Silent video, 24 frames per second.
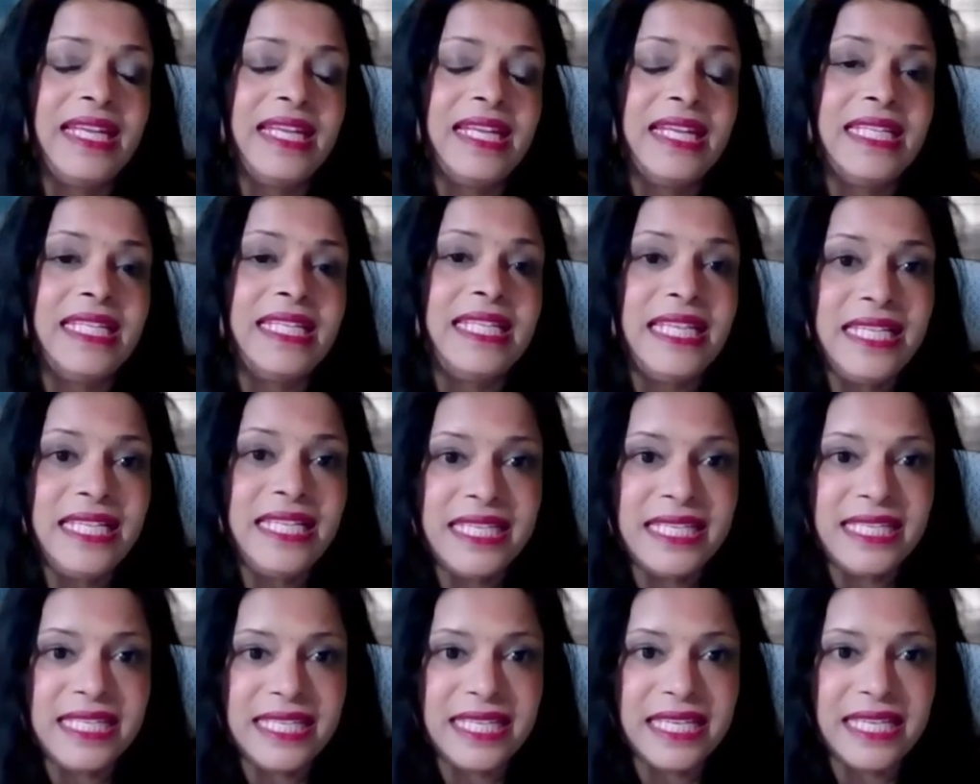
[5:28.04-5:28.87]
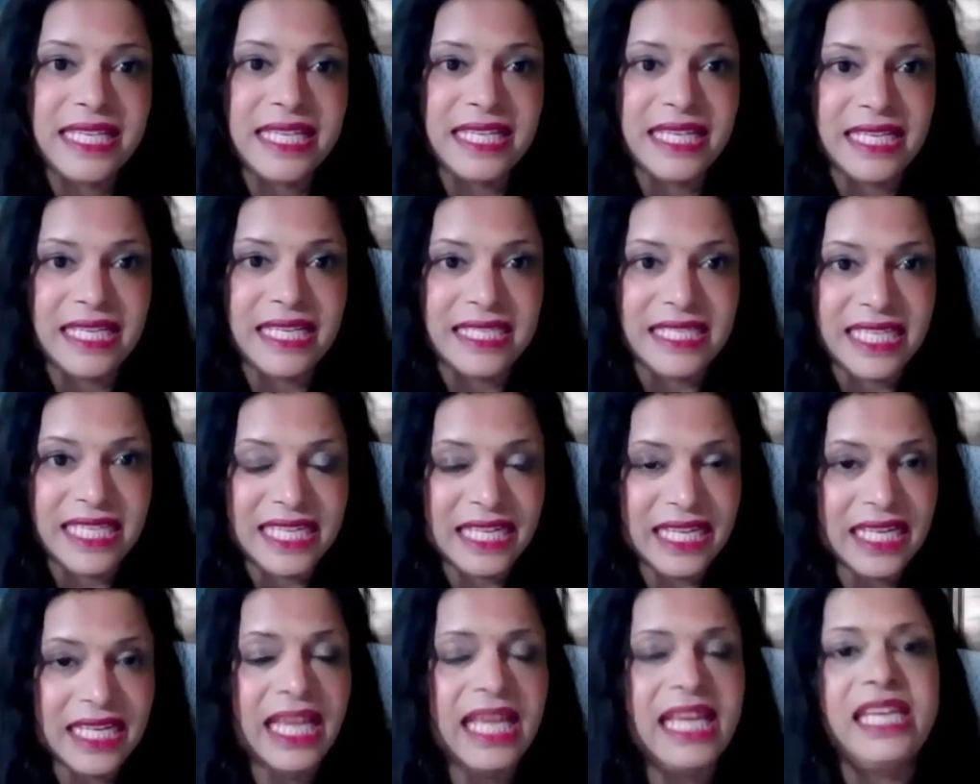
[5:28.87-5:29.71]
This
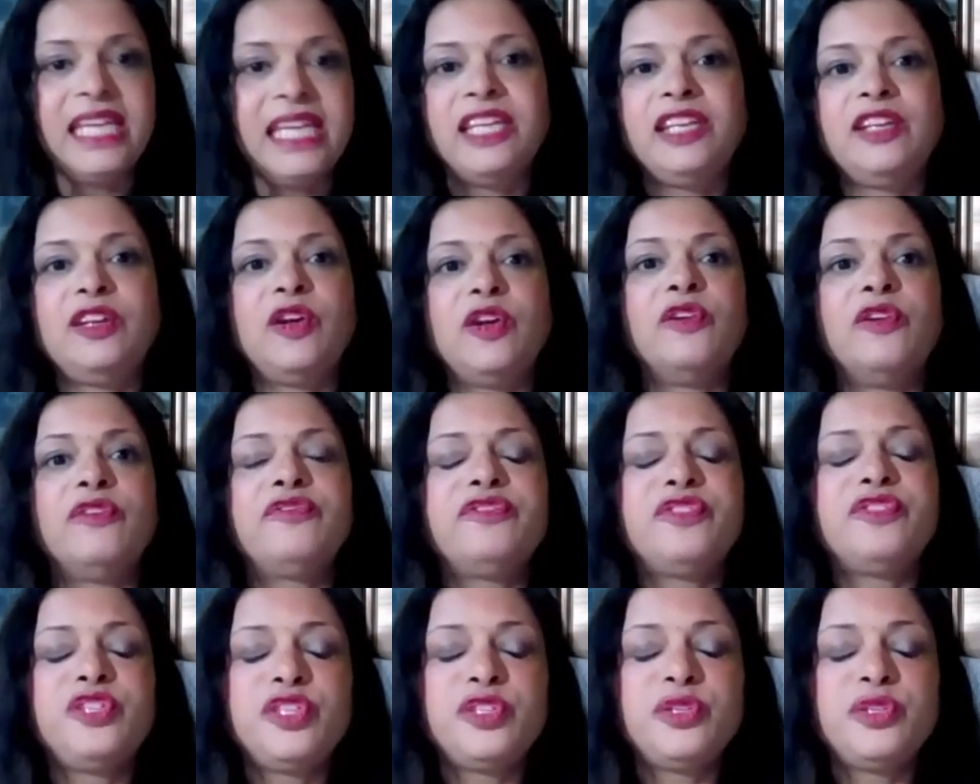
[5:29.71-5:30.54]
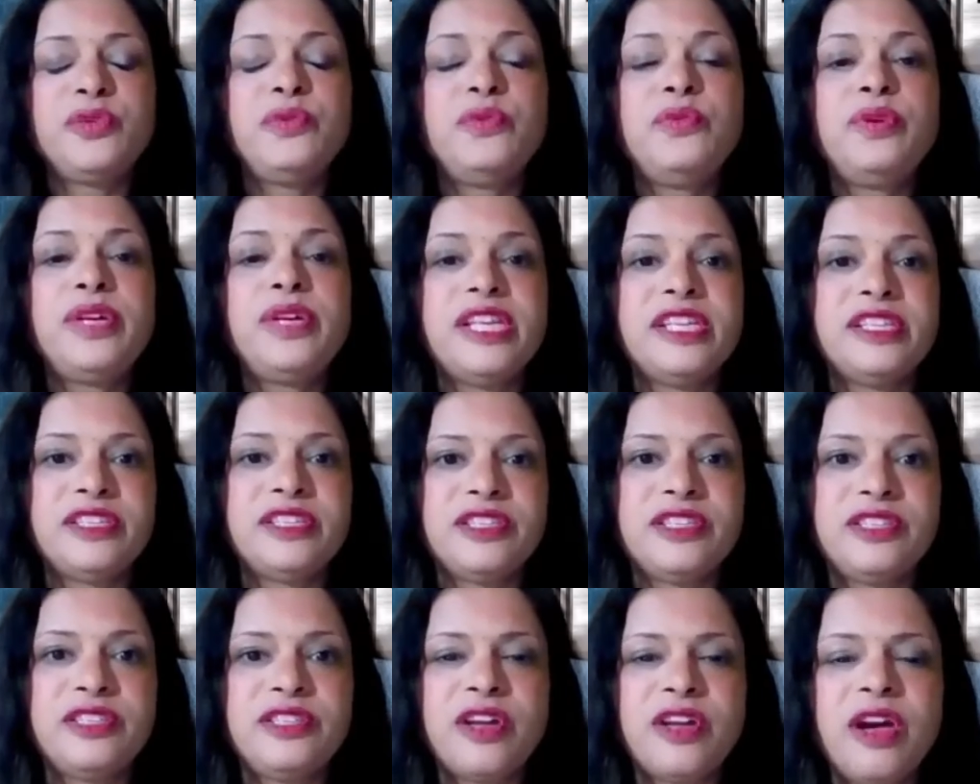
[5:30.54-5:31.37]
decline of two
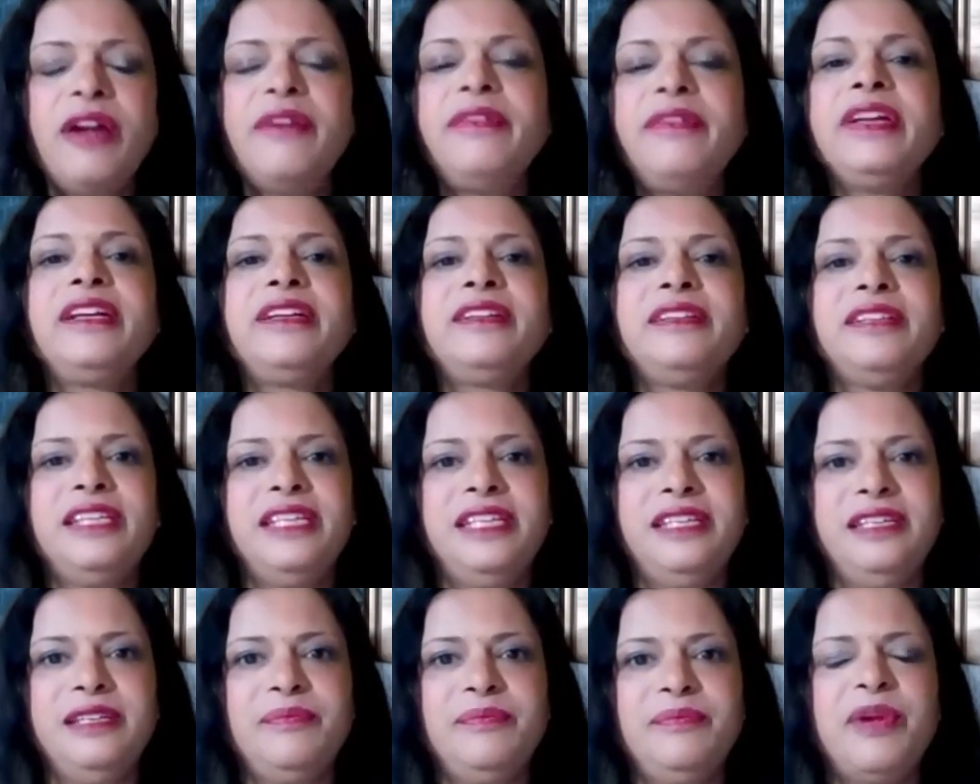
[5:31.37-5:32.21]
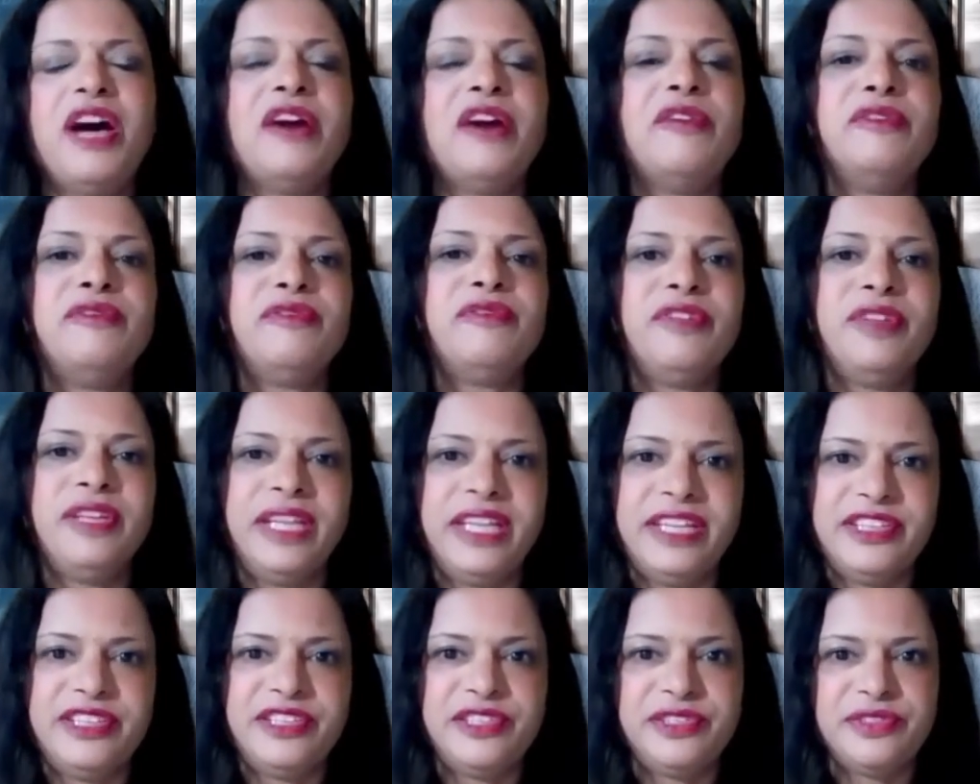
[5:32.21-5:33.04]
historically powerful
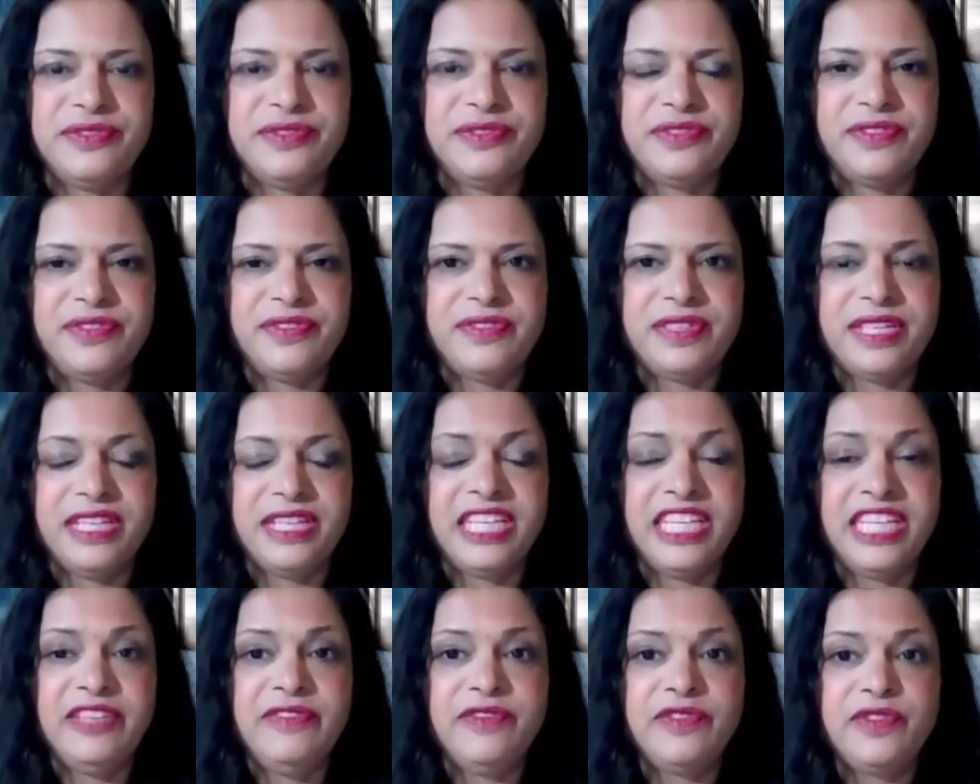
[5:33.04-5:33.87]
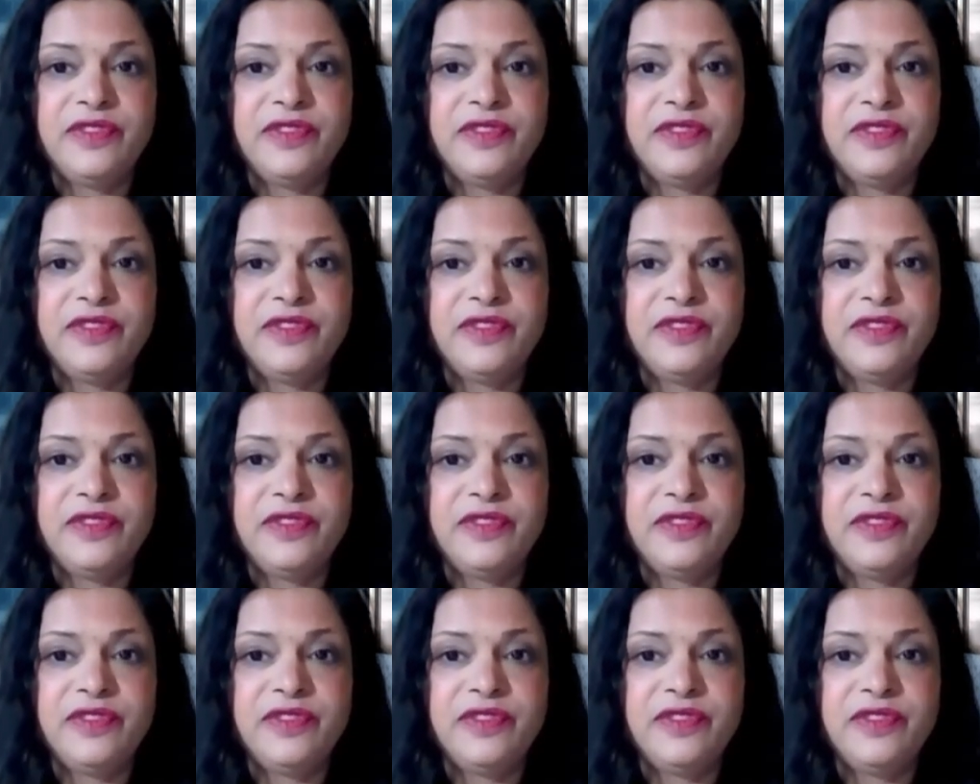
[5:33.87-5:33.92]
nations leaves